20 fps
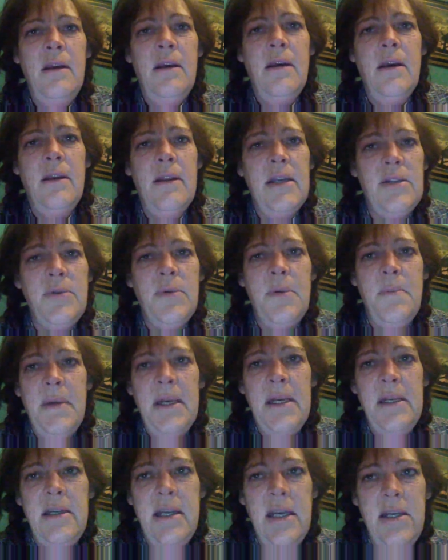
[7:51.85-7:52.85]
That's what
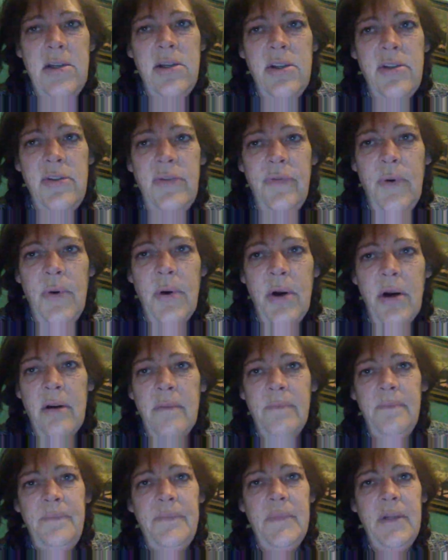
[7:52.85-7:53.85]
meditation's
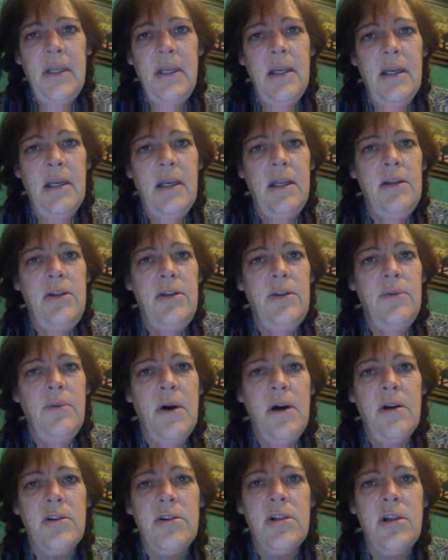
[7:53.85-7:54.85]
for, and you
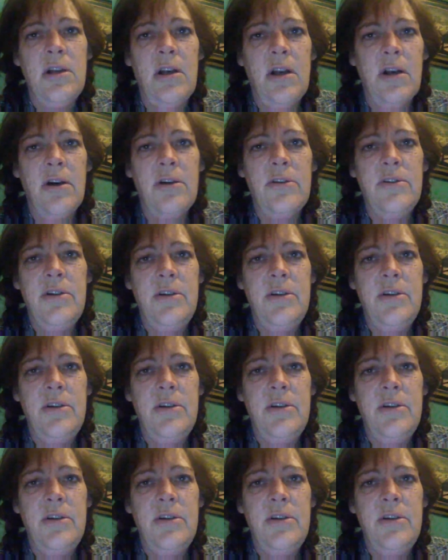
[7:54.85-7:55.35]
all should learn